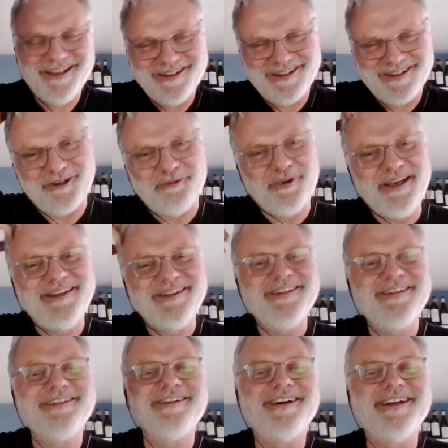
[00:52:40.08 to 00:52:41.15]
that Louise
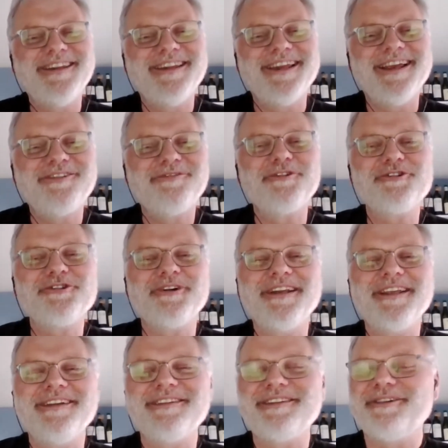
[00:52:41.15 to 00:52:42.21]
is on. Thanks for
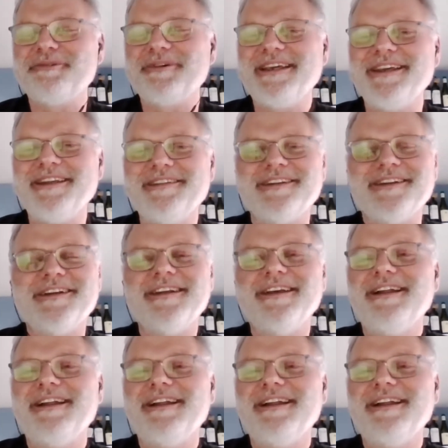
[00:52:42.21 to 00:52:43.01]
joining us, Louise. Yeah,